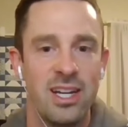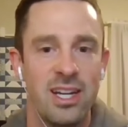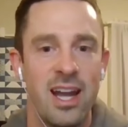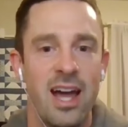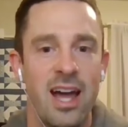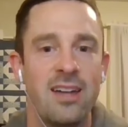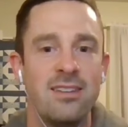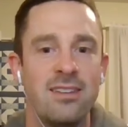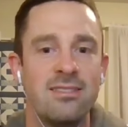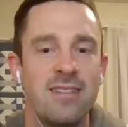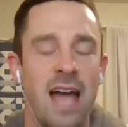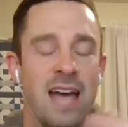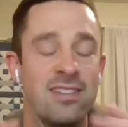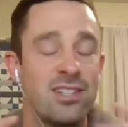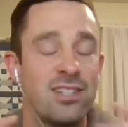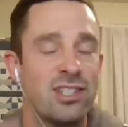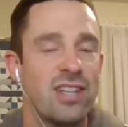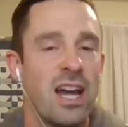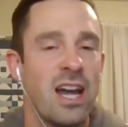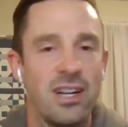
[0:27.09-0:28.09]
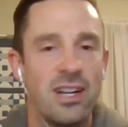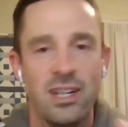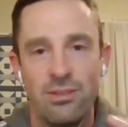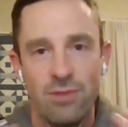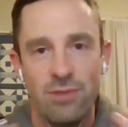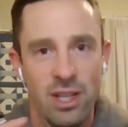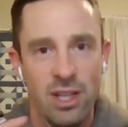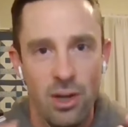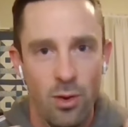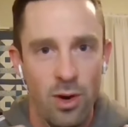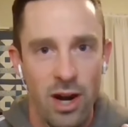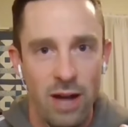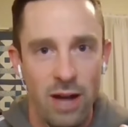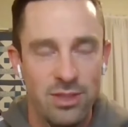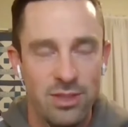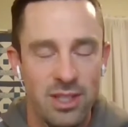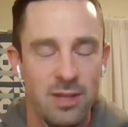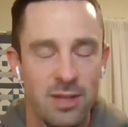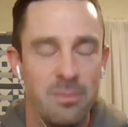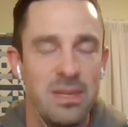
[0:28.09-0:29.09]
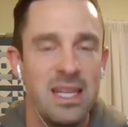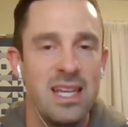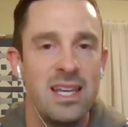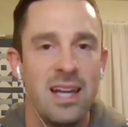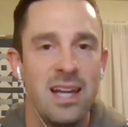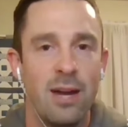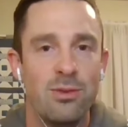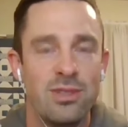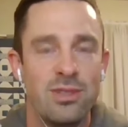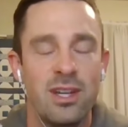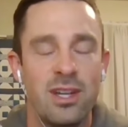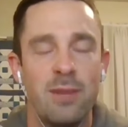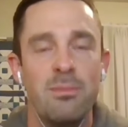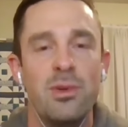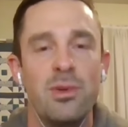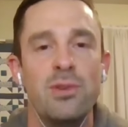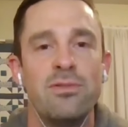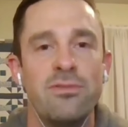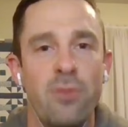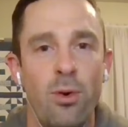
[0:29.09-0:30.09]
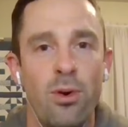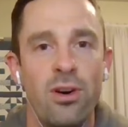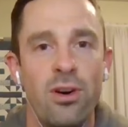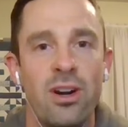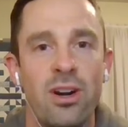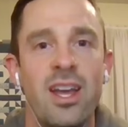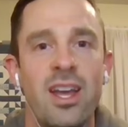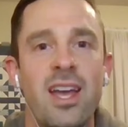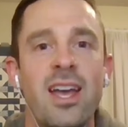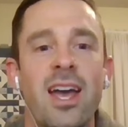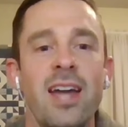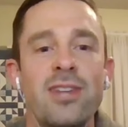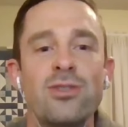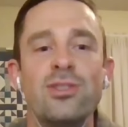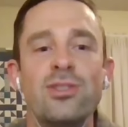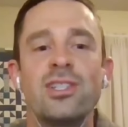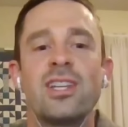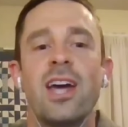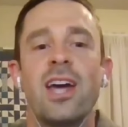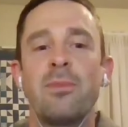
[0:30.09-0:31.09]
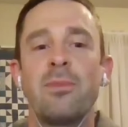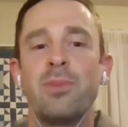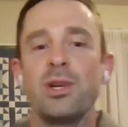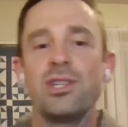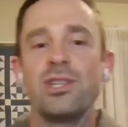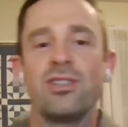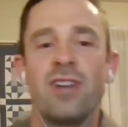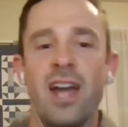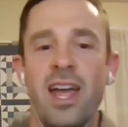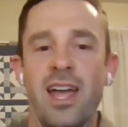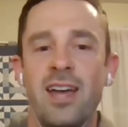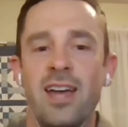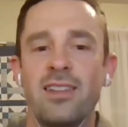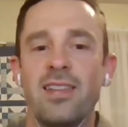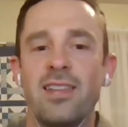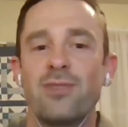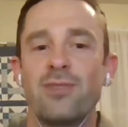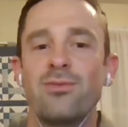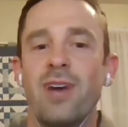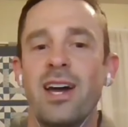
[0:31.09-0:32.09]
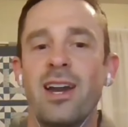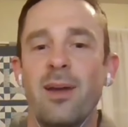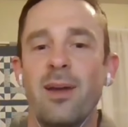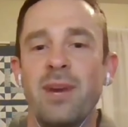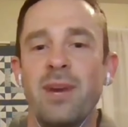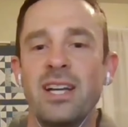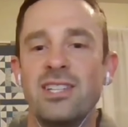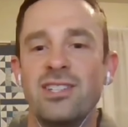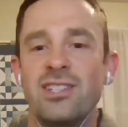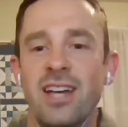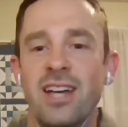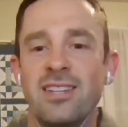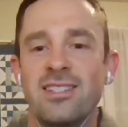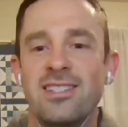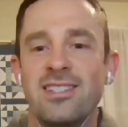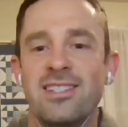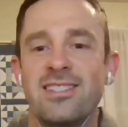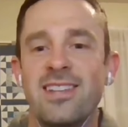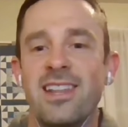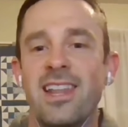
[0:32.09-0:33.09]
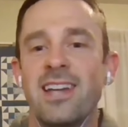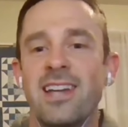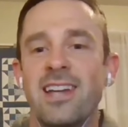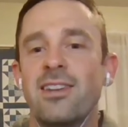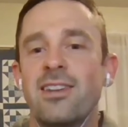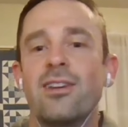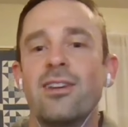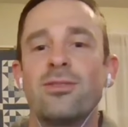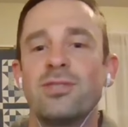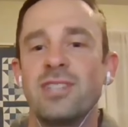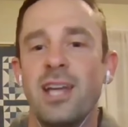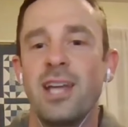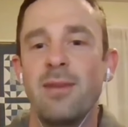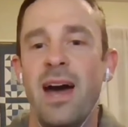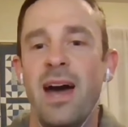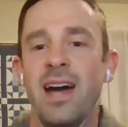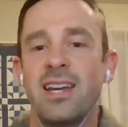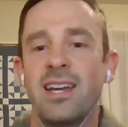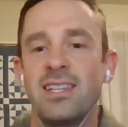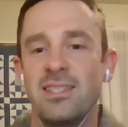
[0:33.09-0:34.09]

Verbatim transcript: And I, as a checker, didn't really know where I was going to be, and I was going to move forward. And you just kind of put your hand like right on my chest to say like, no, no, stay back.